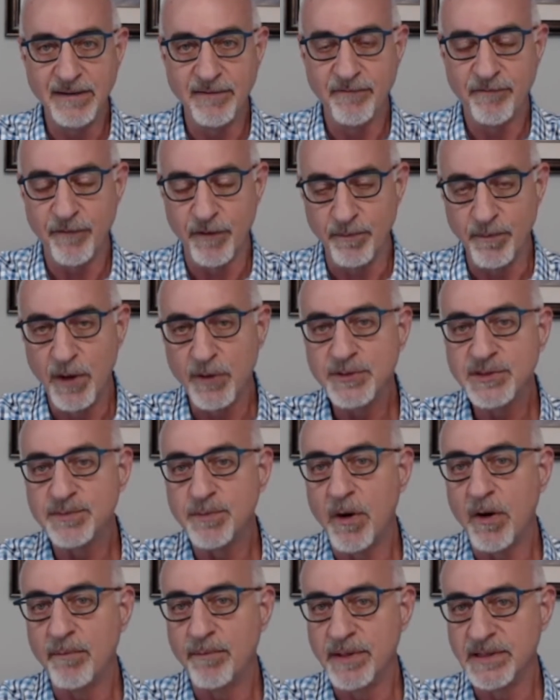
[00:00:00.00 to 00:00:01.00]
for most
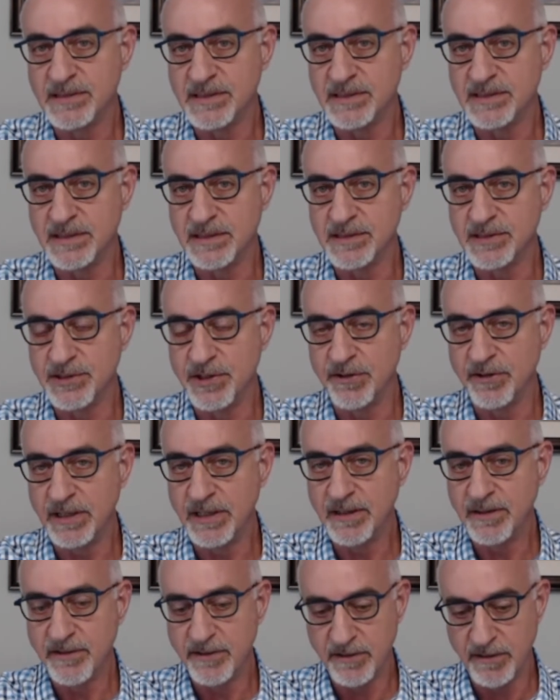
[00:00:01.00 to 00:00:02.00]
small businesses, you're
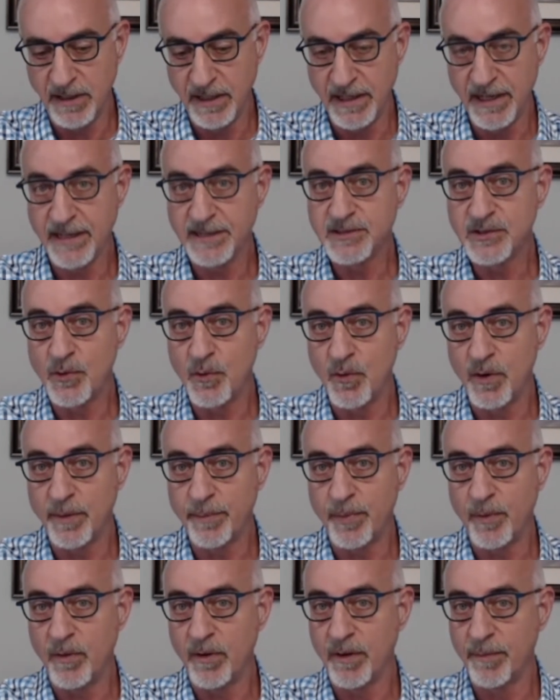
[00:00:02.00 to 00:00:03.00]
either an S
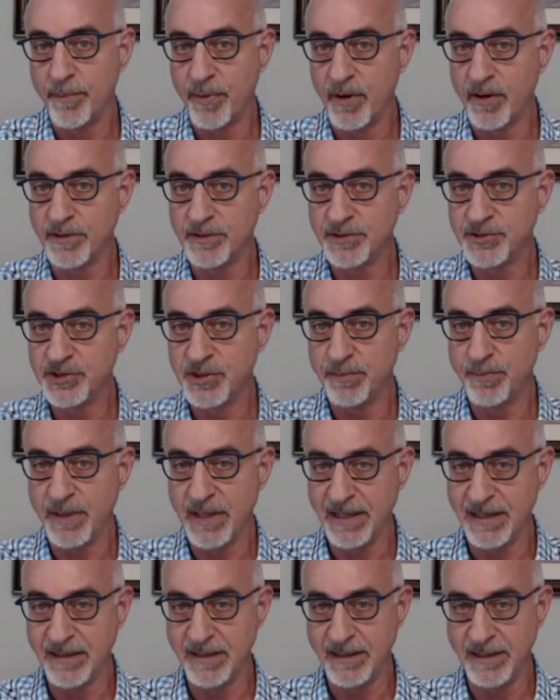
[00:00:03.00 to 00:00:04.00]
corp or a partnership
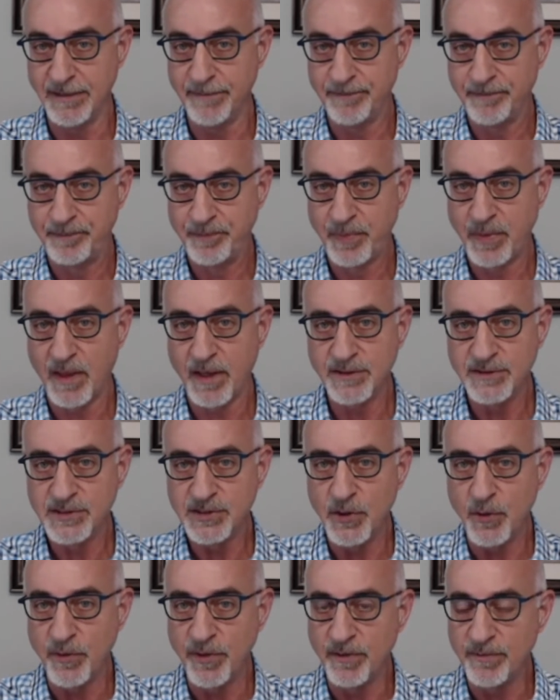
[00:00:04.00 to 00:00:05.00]
entity.
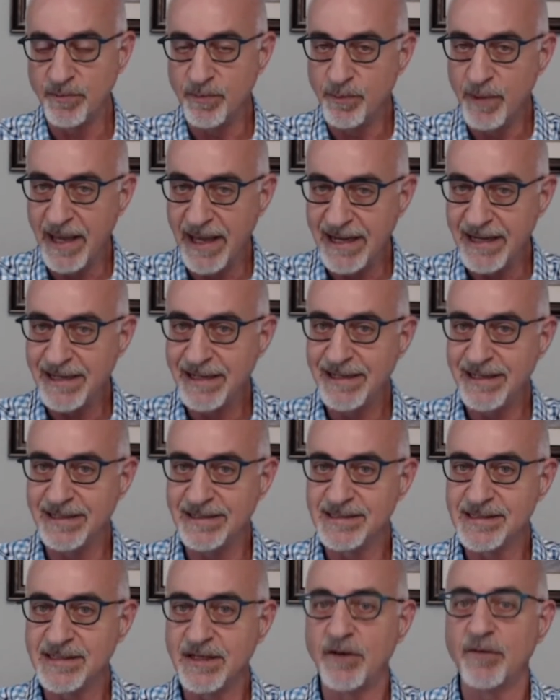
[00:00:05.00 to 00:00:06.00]
So the entity
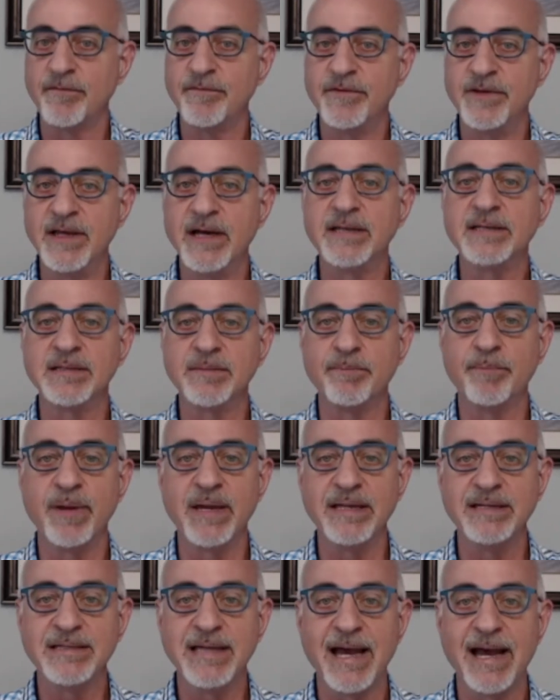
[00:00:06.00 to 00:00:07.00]
itself doesn't
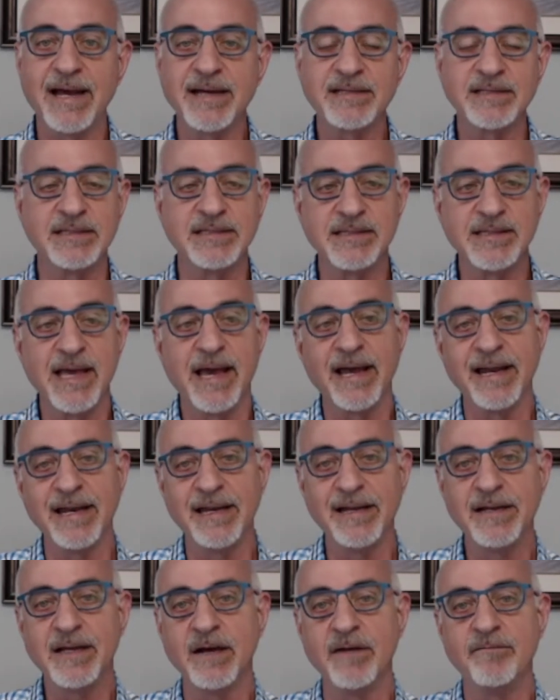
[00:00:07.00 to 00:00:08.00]
pay taxes. That
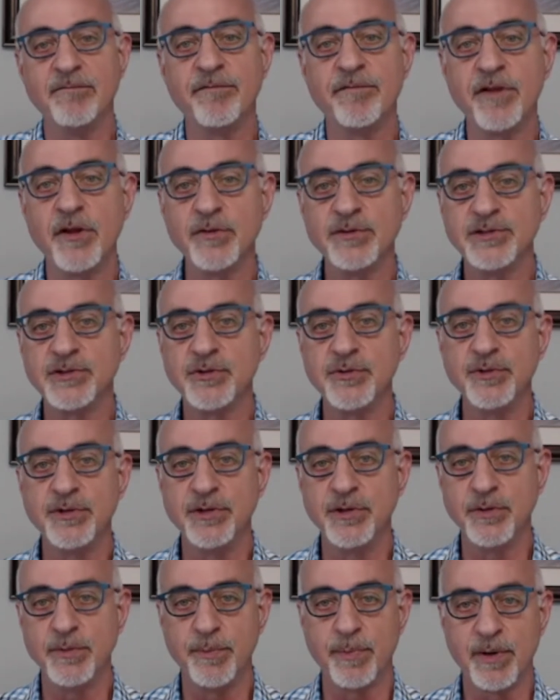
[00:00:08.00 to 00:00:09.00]
income flows through to
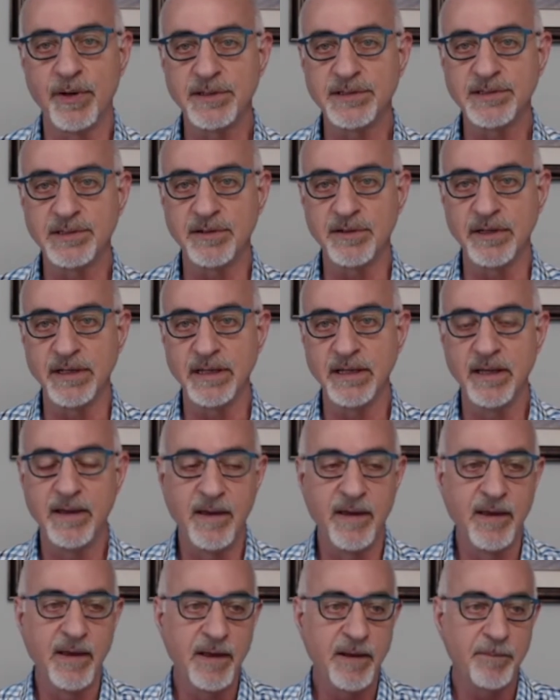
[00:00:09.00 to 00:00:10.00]
you personally,
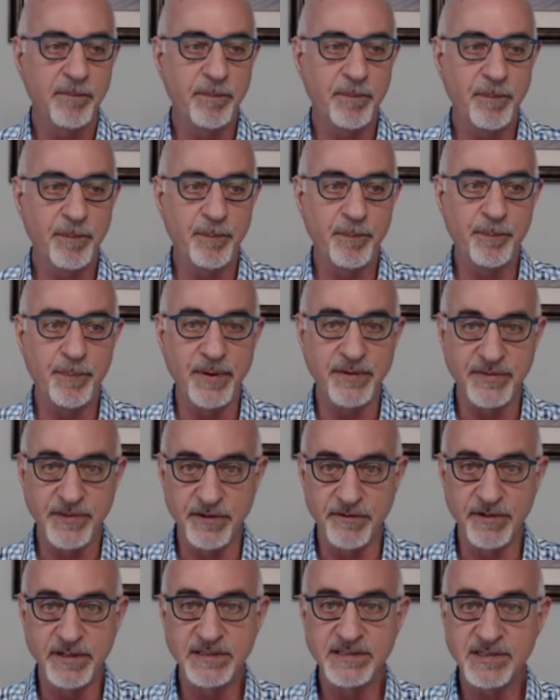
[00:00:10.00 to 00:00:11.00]
but
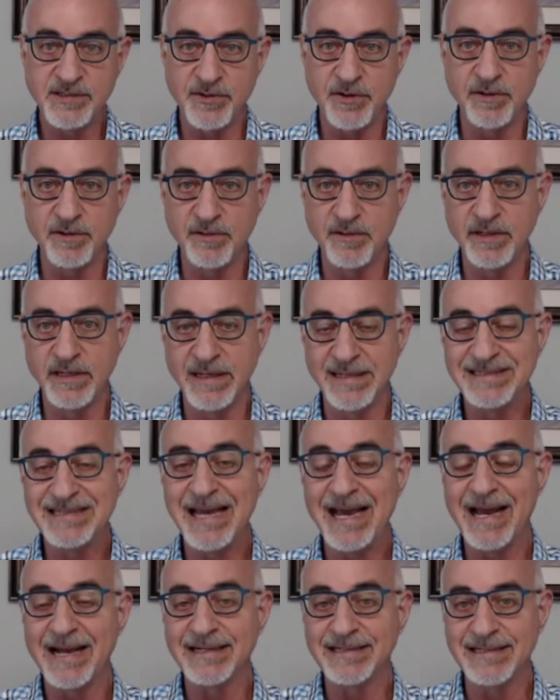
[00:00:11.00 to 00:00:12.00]
there is certainly a
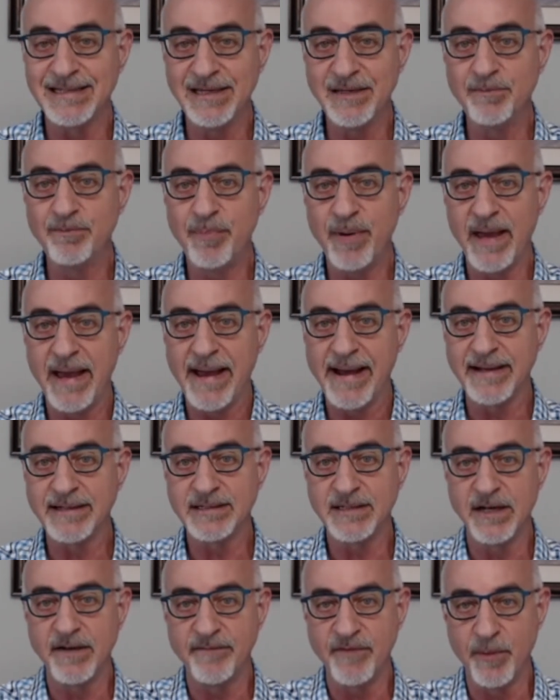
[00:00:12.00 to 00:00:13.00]
tax
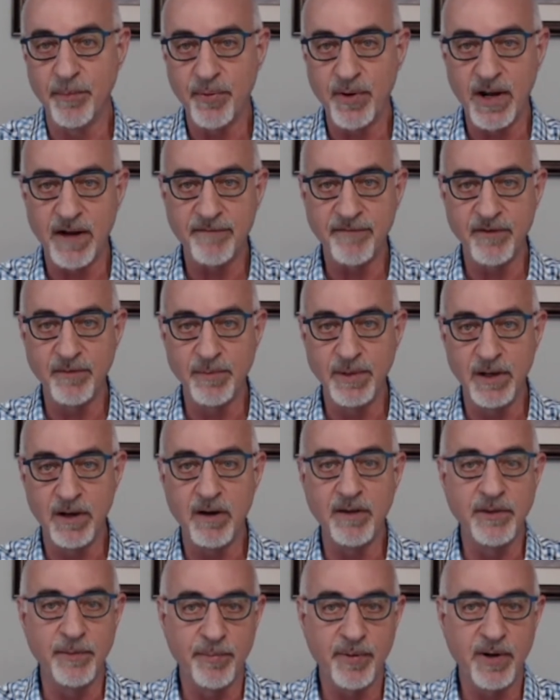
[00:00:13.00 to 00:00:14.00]
impact of on the